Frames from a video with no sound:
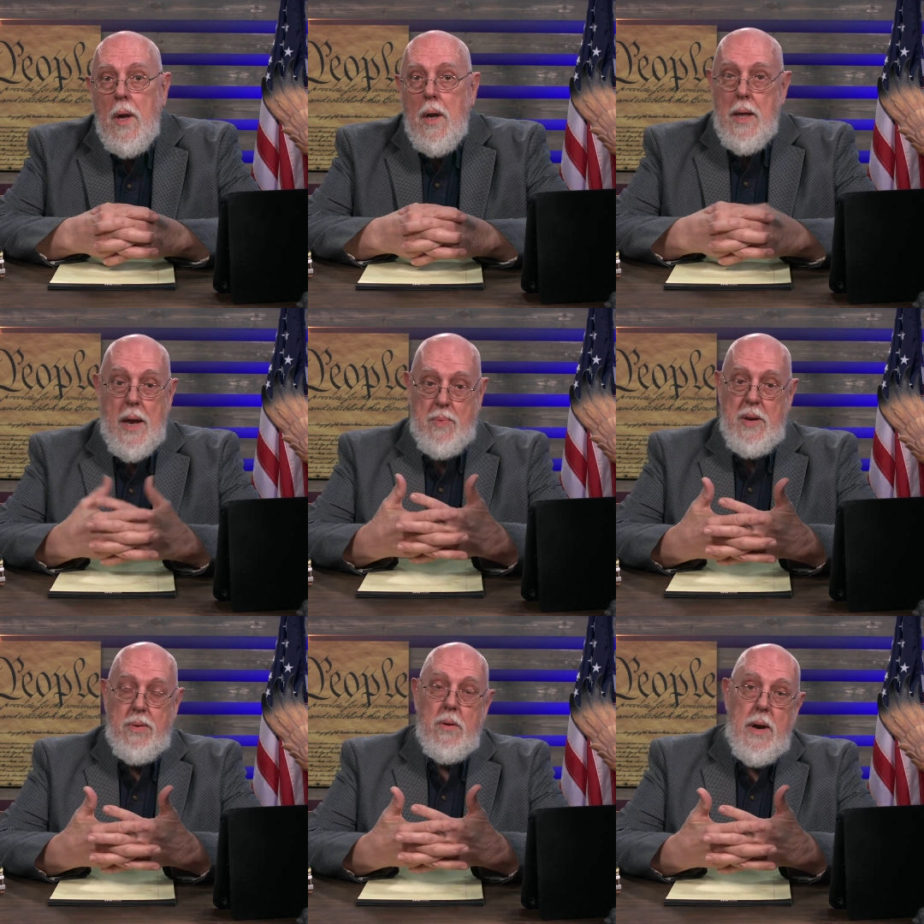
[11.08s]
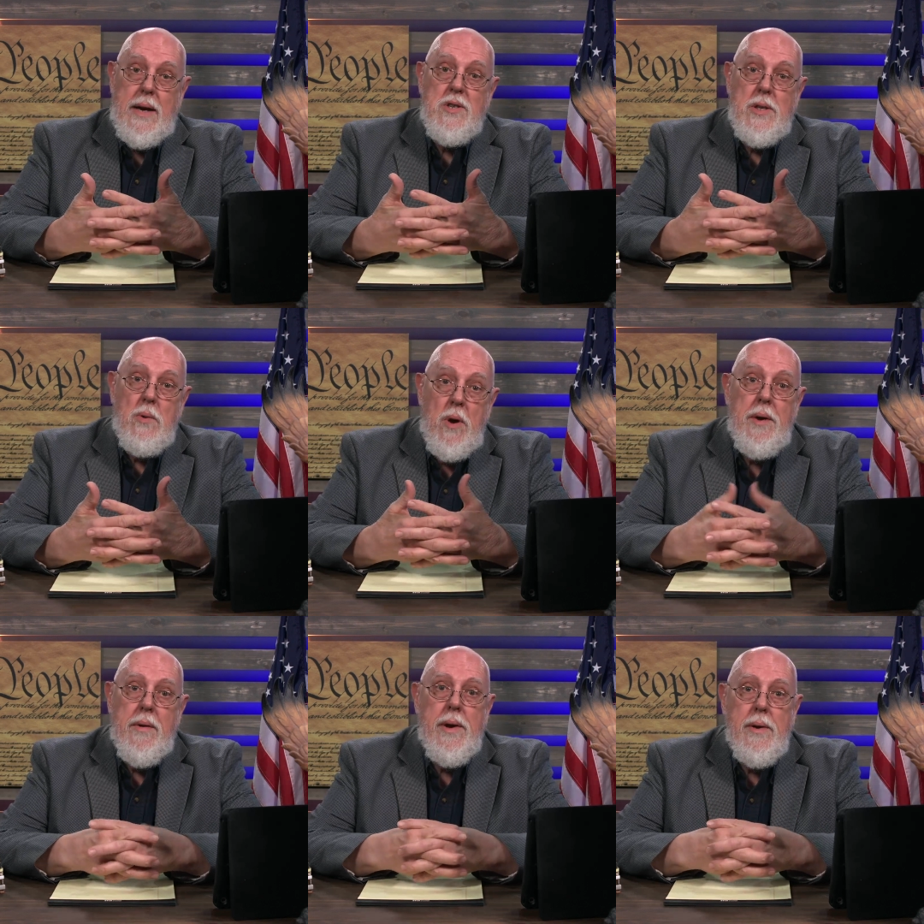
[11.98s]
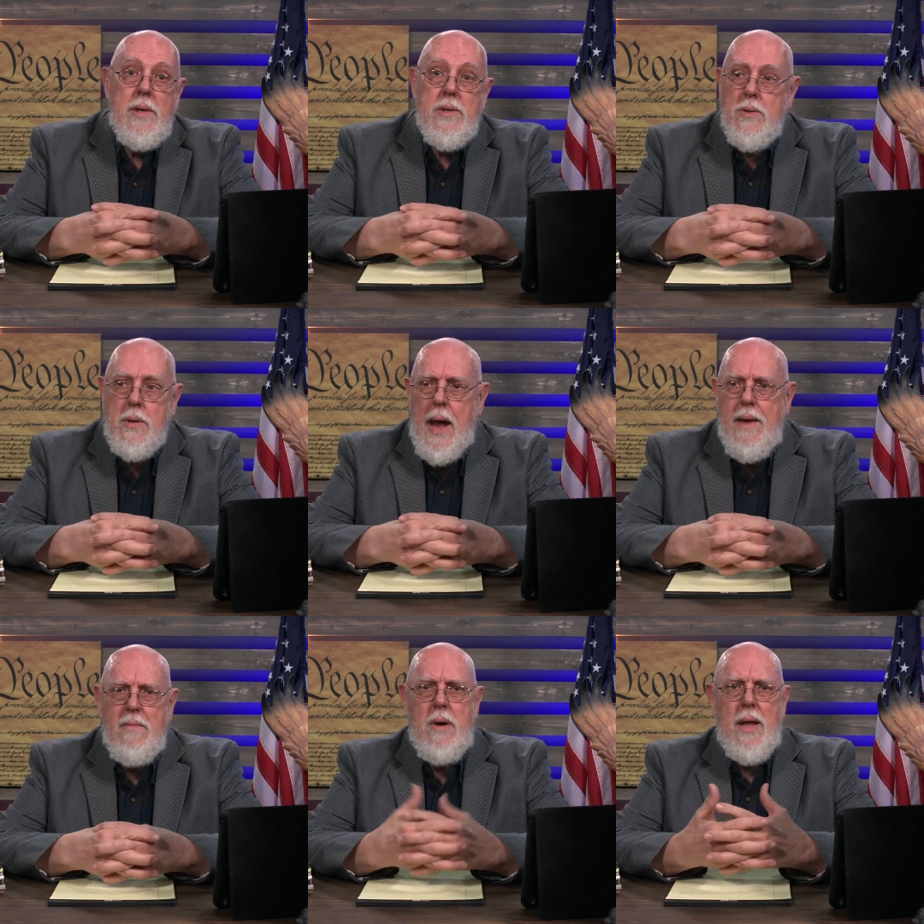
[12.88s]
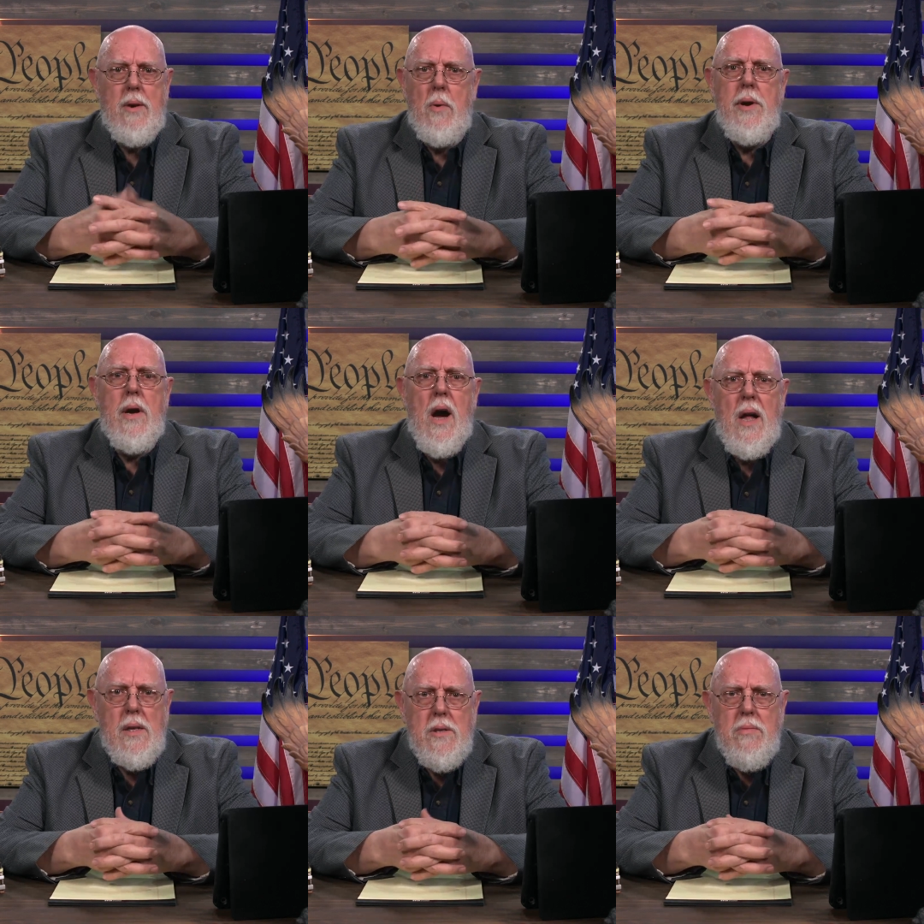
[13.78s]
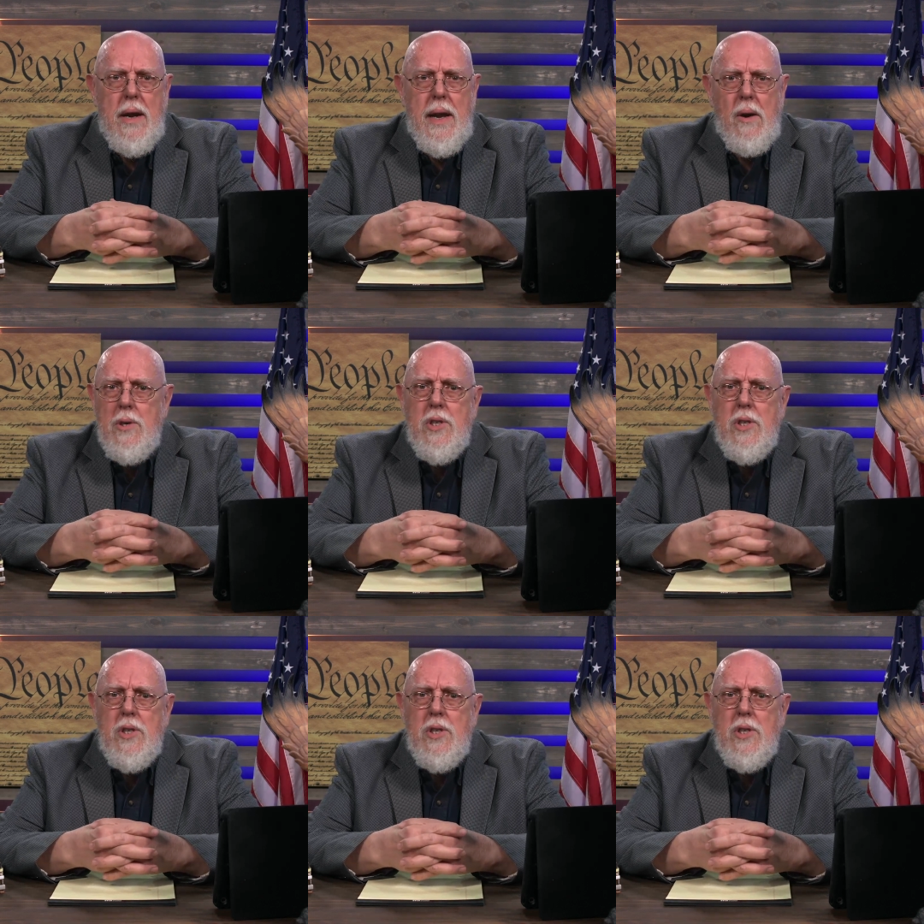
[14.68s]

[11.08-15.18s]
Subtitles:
A lot of people are actually wondering, should I even bother going to college right now?